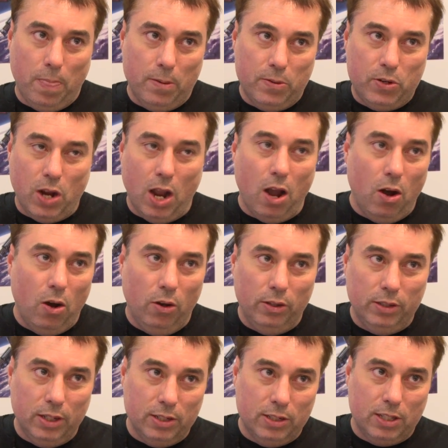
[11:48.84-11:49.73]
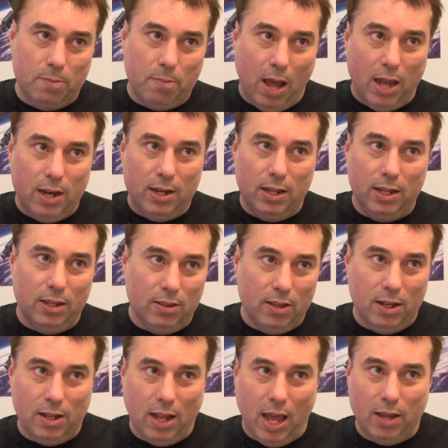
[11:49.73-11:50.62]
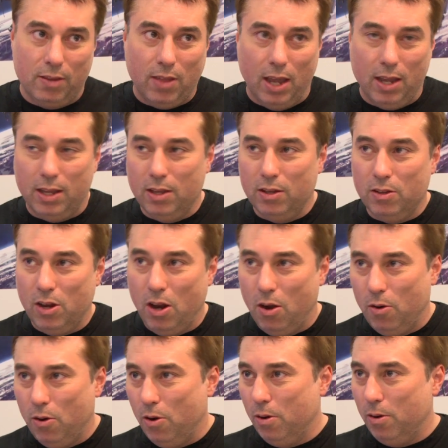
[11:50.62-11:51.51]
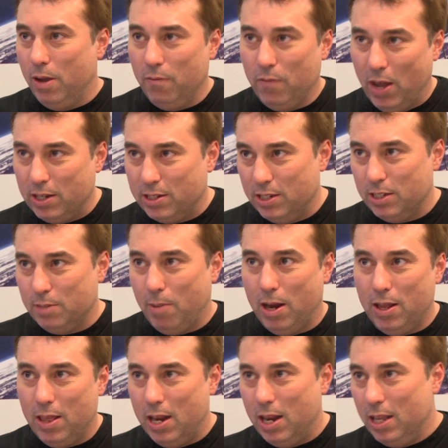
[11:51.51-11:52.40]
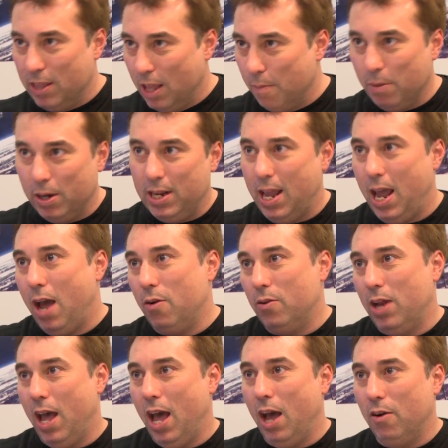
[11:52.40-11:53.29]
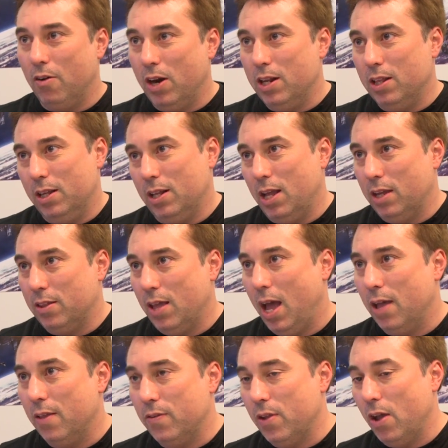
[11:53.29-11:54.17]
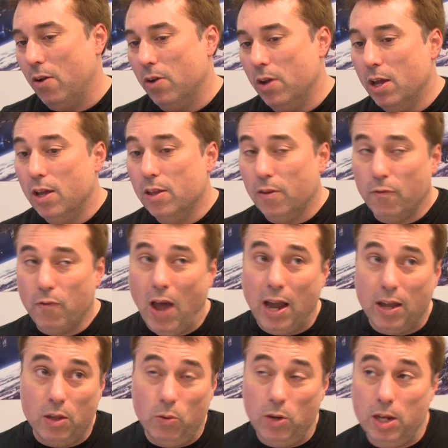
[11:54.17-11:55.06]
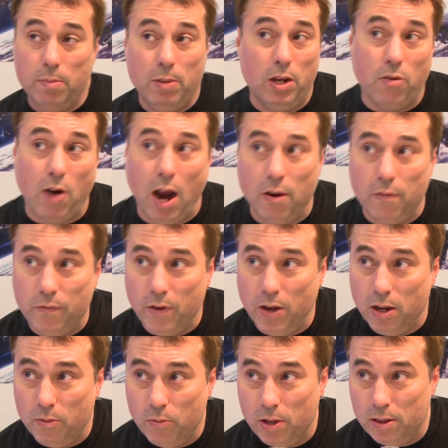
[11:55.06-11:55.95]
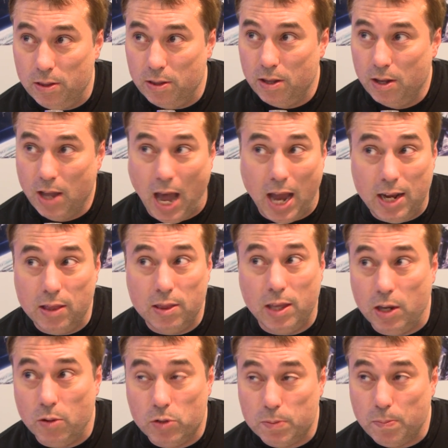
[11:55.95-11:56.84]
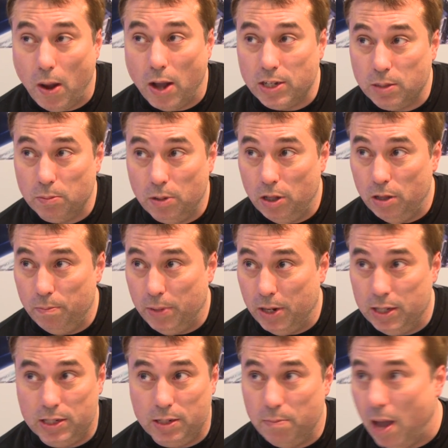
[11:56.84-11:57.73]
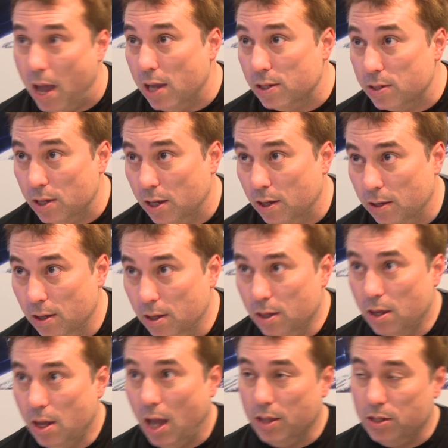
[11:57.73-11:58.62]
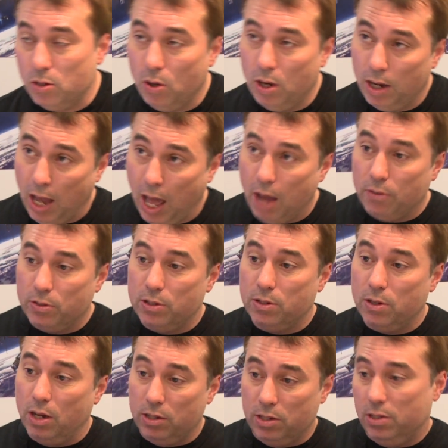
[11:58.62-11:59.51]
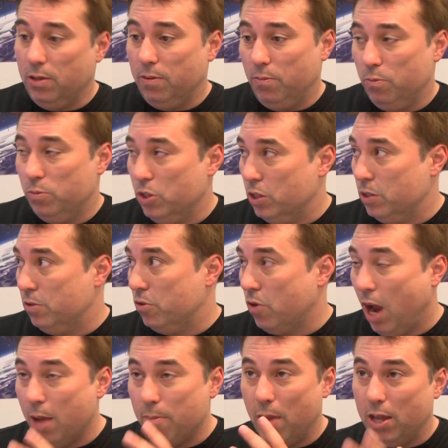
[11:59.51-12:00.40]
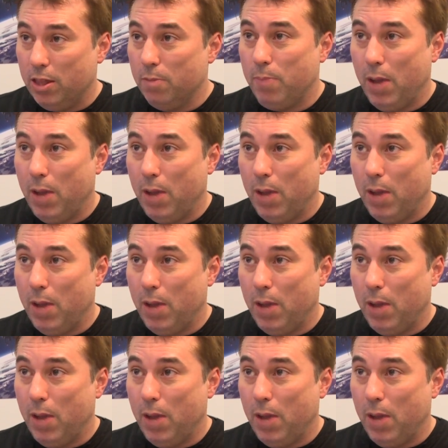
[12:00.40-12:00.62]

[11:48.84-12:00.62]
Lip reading: shareholders demanding that or investors demanding they need their money out now or anything like that. So the fact that we can be crowdfunded, I didn't think it was possible, but it's amazing. And so it allows us to just try and make the